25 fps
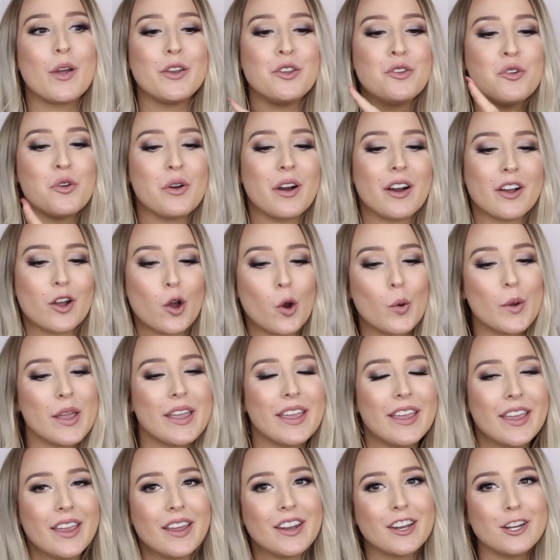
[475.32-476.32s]
when you are
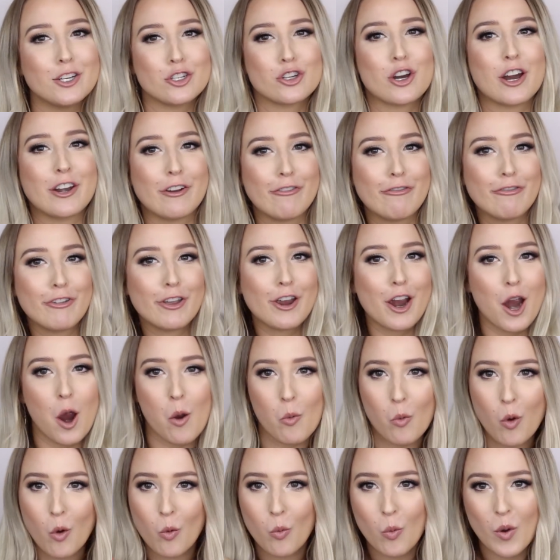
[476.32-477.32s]
going in and trying to figure
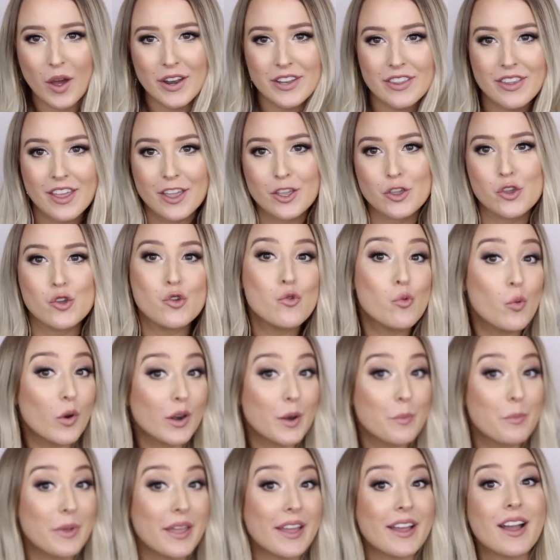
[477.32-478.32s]
out what one that you
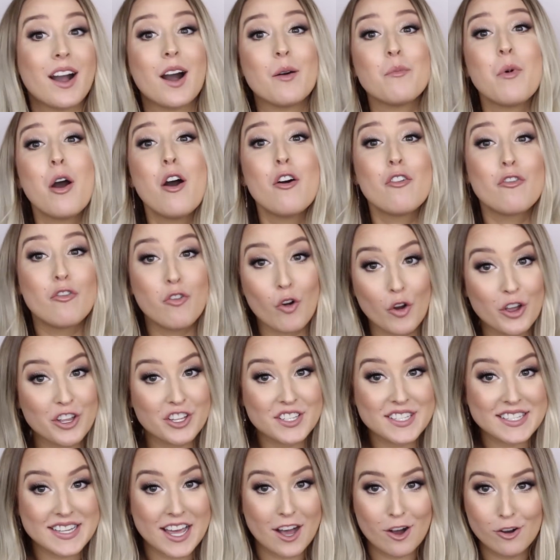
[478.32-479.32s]
want to pick up for
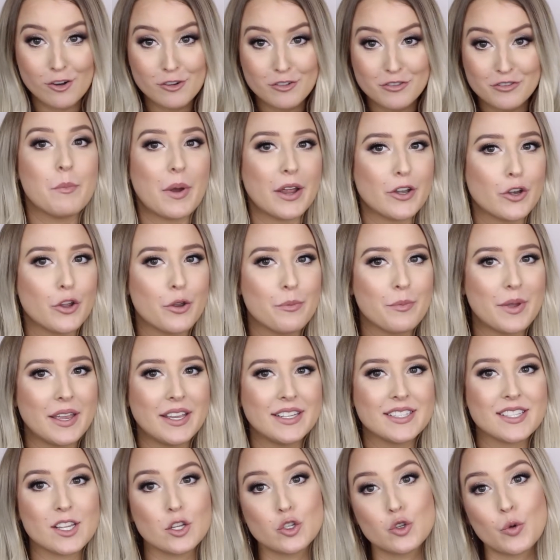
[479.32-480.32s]
yourself. By no
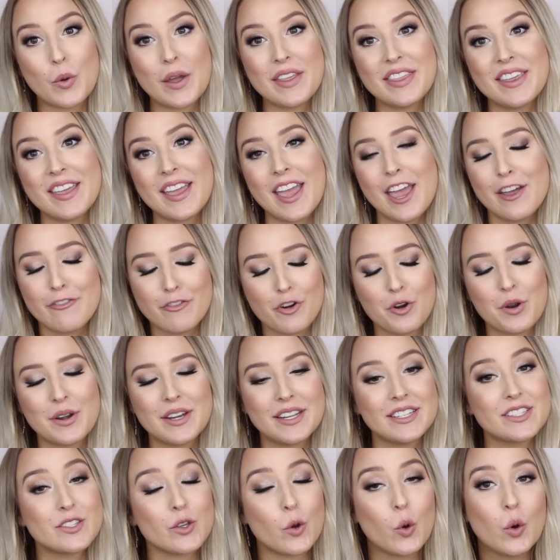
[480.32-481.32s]
means do I think
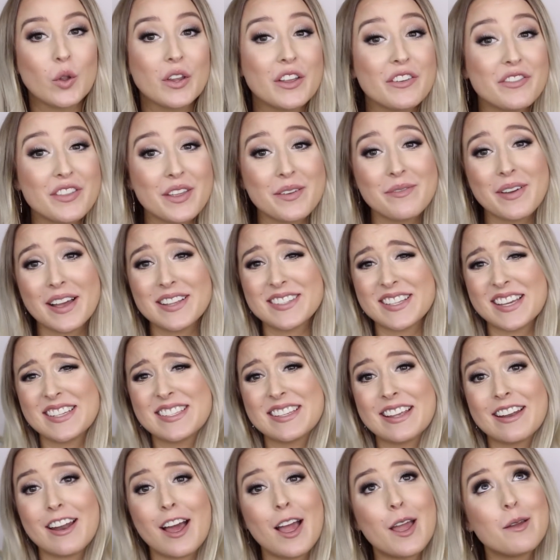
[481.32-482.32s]
everyone needs all of them. As I
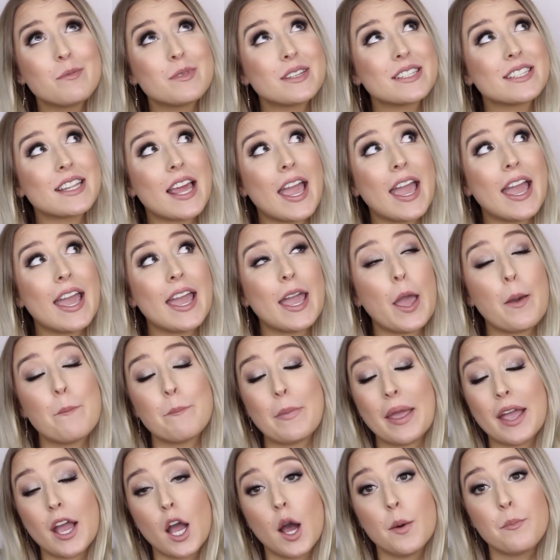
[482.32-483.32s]
said, I'm just a
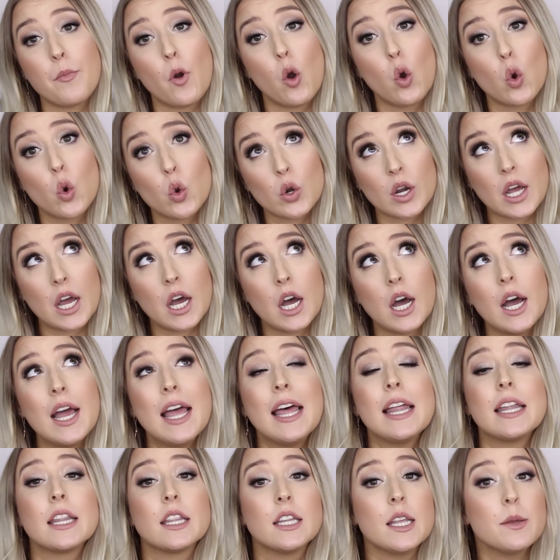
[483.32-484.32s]
makeup hoarder,
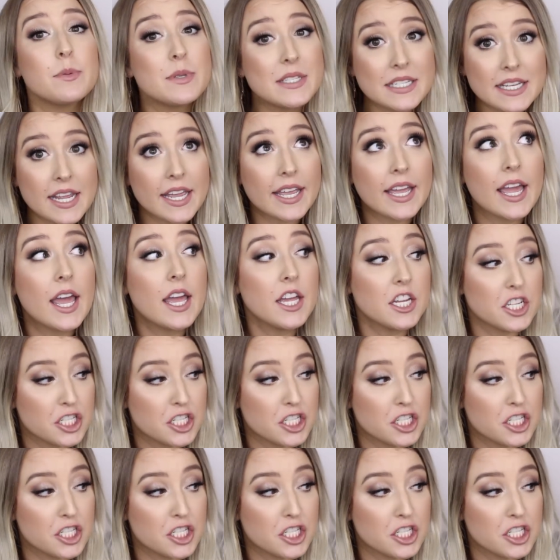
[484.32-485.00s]
lipstick